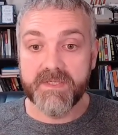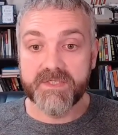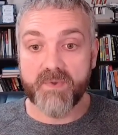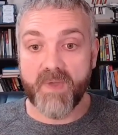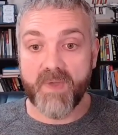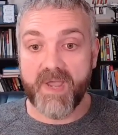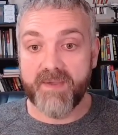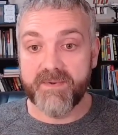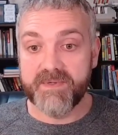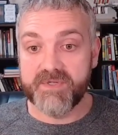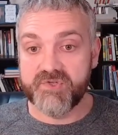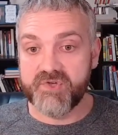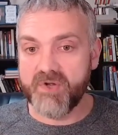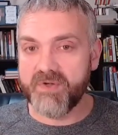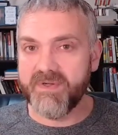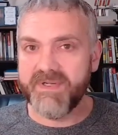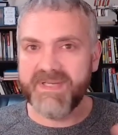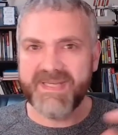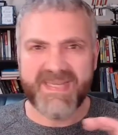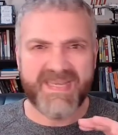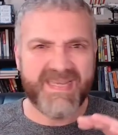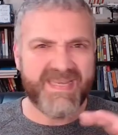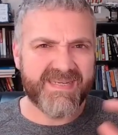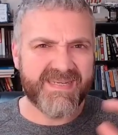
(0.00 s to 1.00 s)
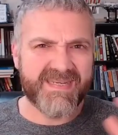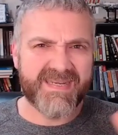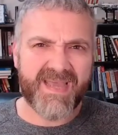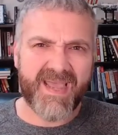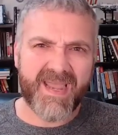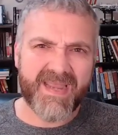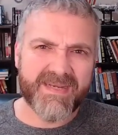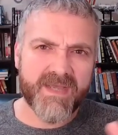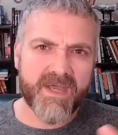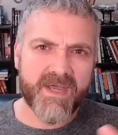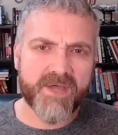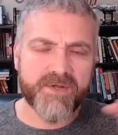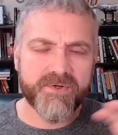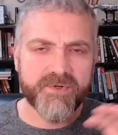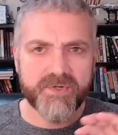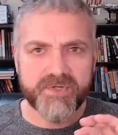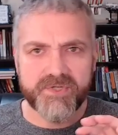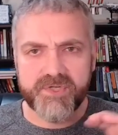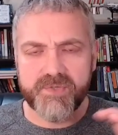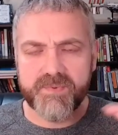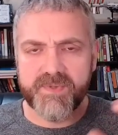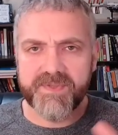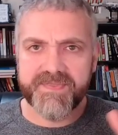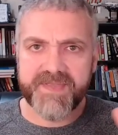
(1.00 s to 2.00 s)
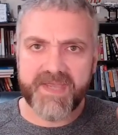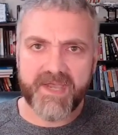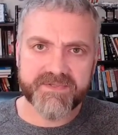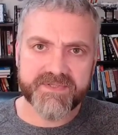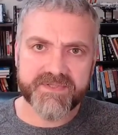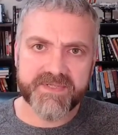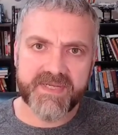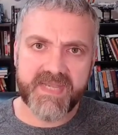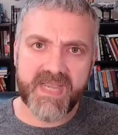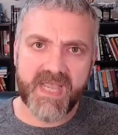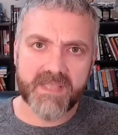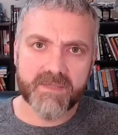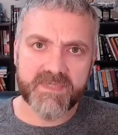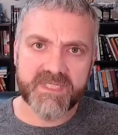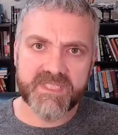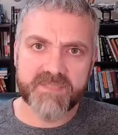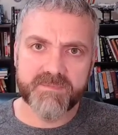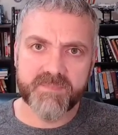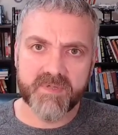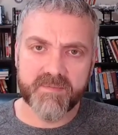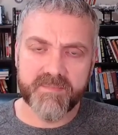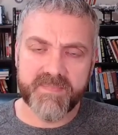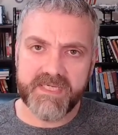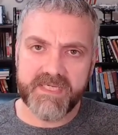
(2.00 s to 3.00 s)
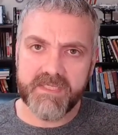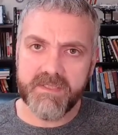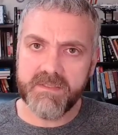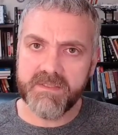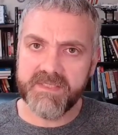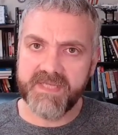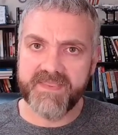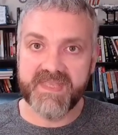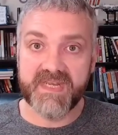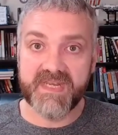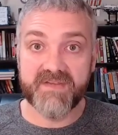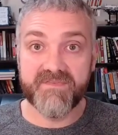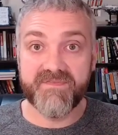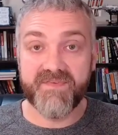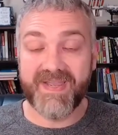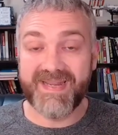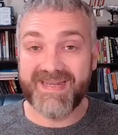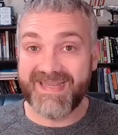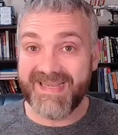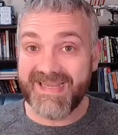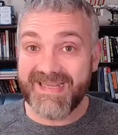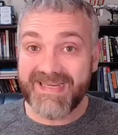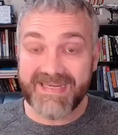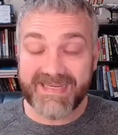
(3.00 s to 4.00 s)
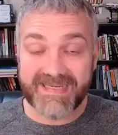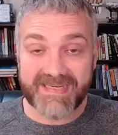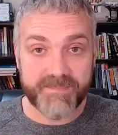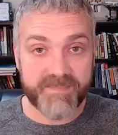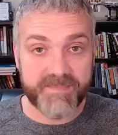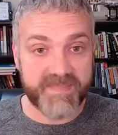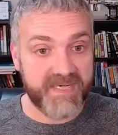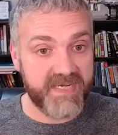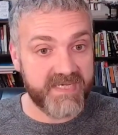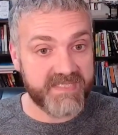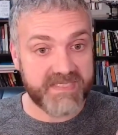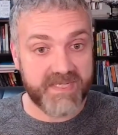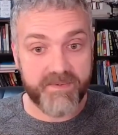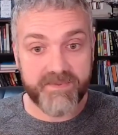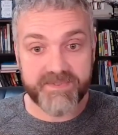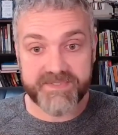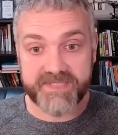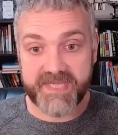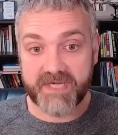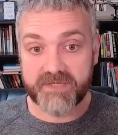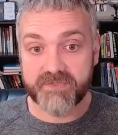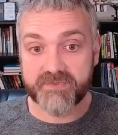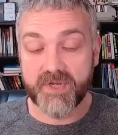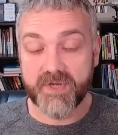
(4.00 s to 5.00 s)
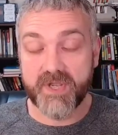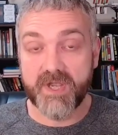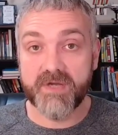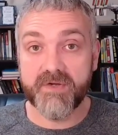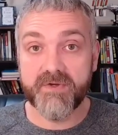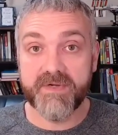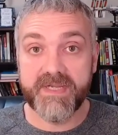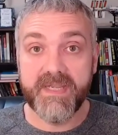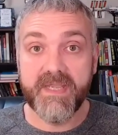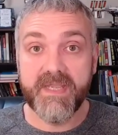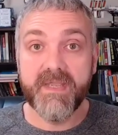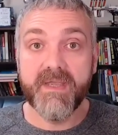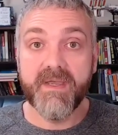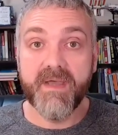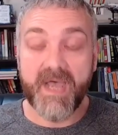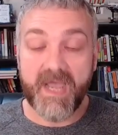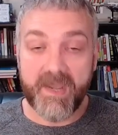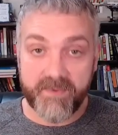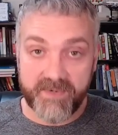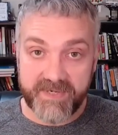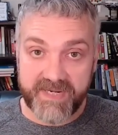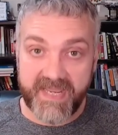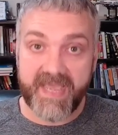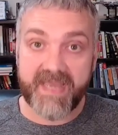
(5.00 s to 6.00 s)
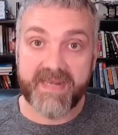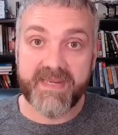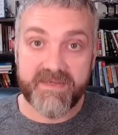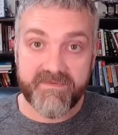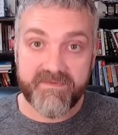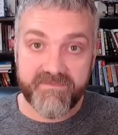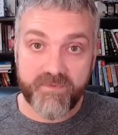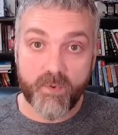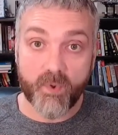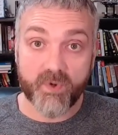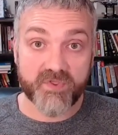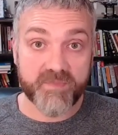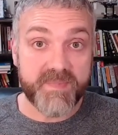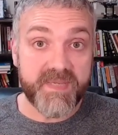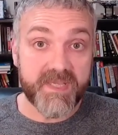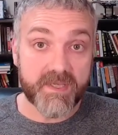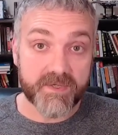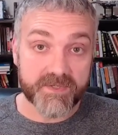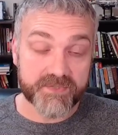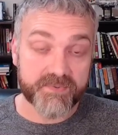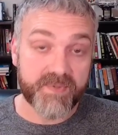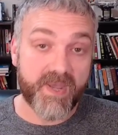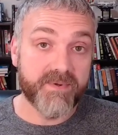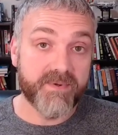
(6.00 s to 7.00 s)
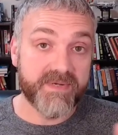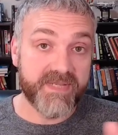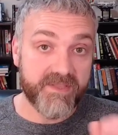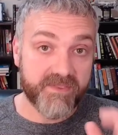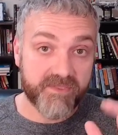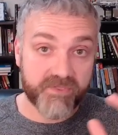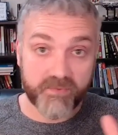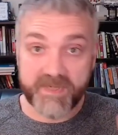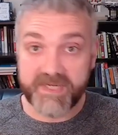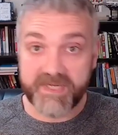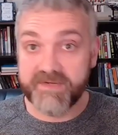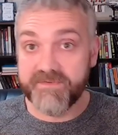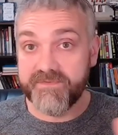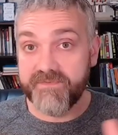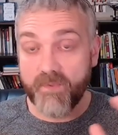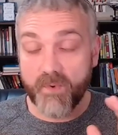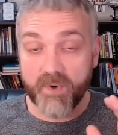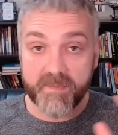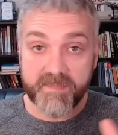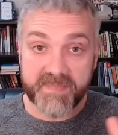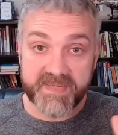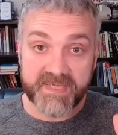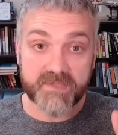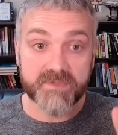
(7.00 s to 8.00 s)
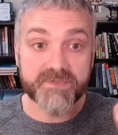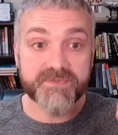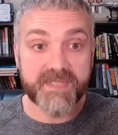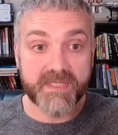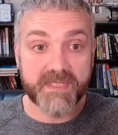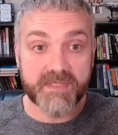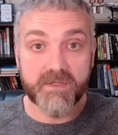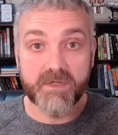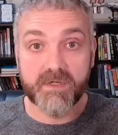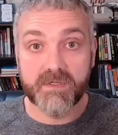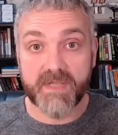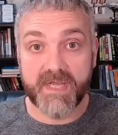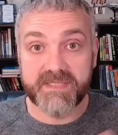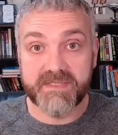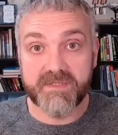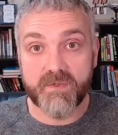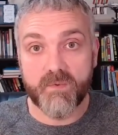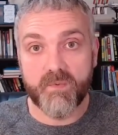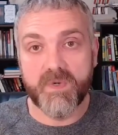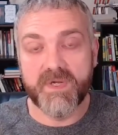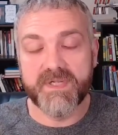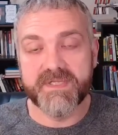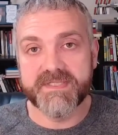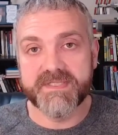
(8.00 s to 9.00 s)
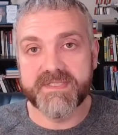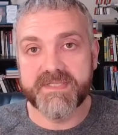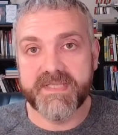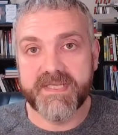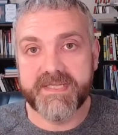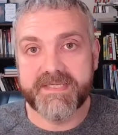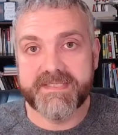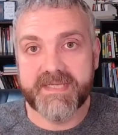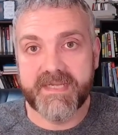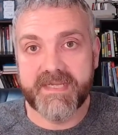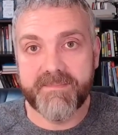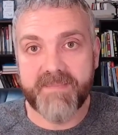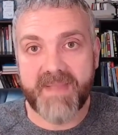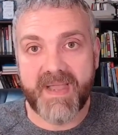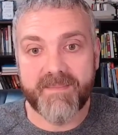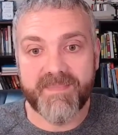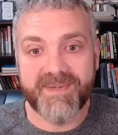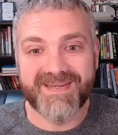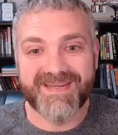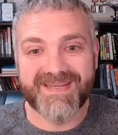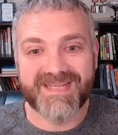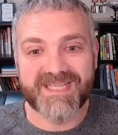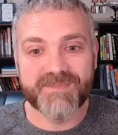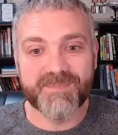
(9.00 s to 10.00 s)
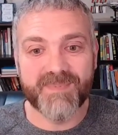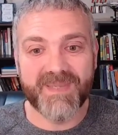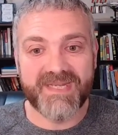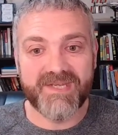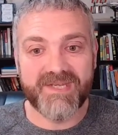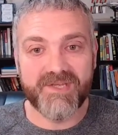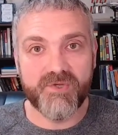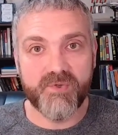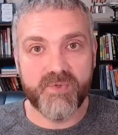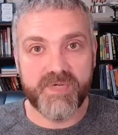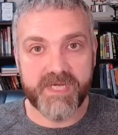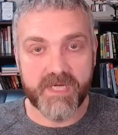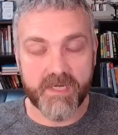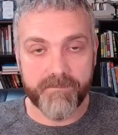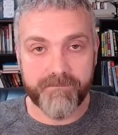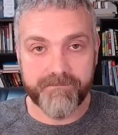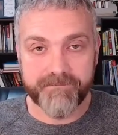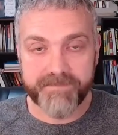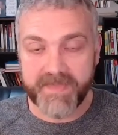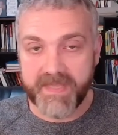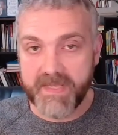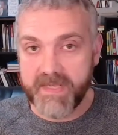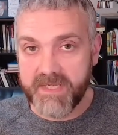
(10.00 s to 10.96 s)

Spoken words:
So I would generally eat 900 to 1,000 calories per meal, and then if I needed it because I was extra hungry, I would add a fourth meal. So I would eat 3 to 4 meals that look like the ones that I'm going to explain to you here.